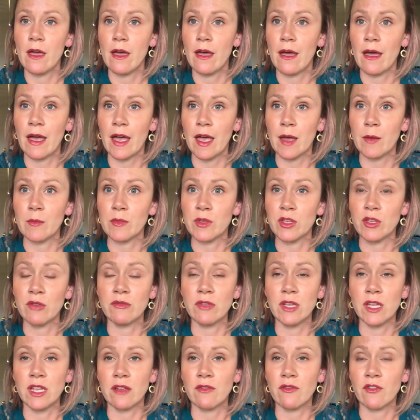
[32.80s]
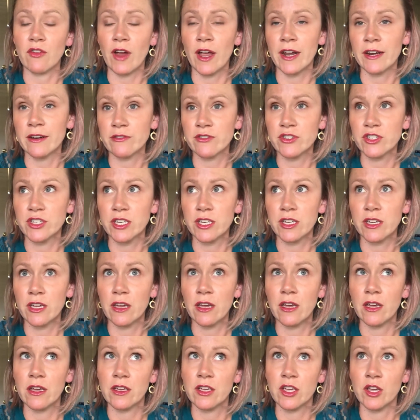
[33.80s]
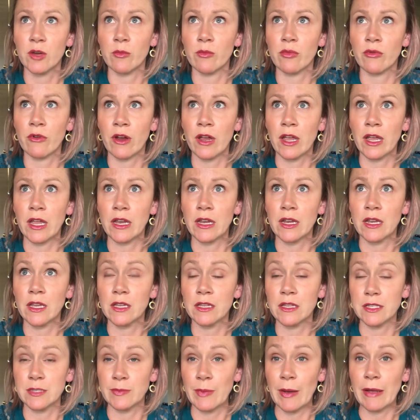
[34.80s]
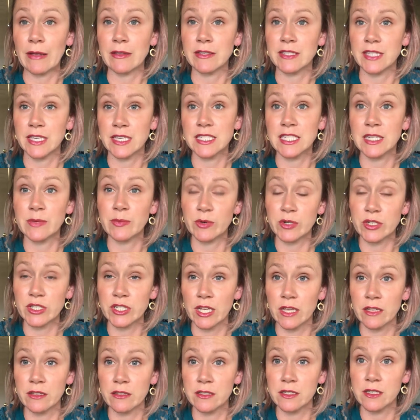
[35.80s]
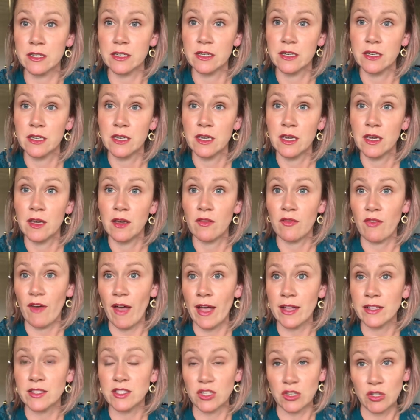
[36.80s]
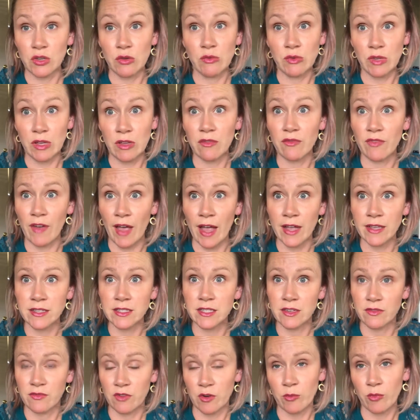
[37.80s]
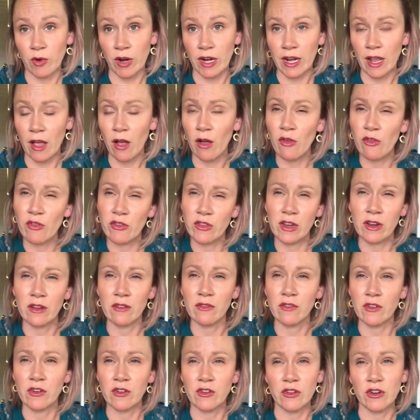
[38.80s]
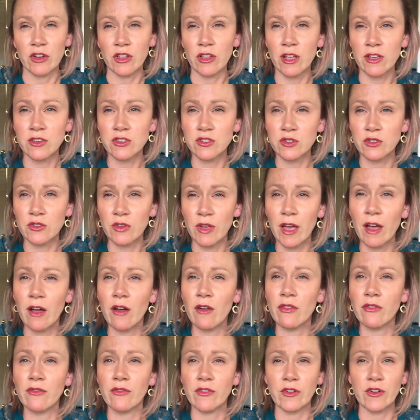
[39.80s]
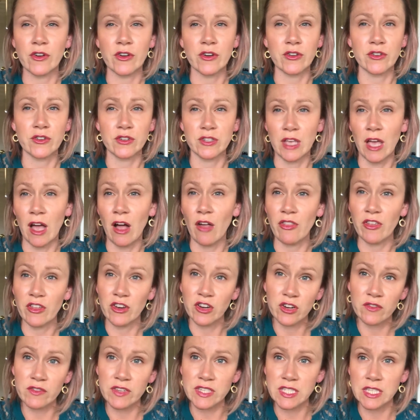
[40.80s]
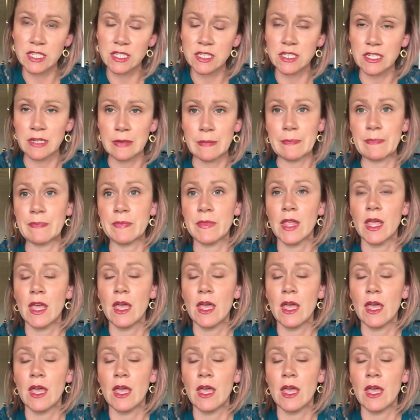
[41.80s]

You need it for energy. Your brain is about 60% fat, so you need fat for brain health. You need it for neurological health, for a healthy nervous system.